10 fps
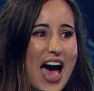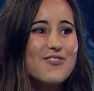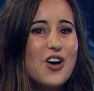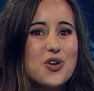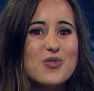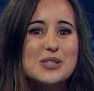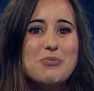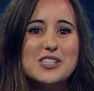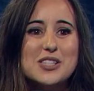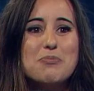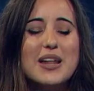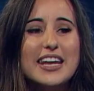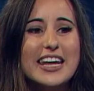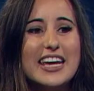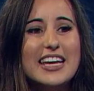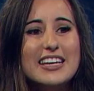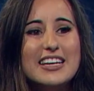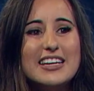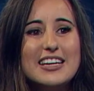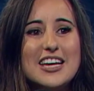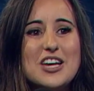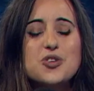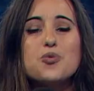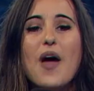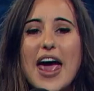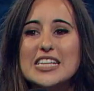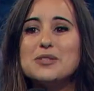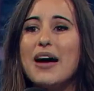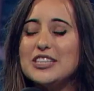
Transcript: I've got a responsibility to raise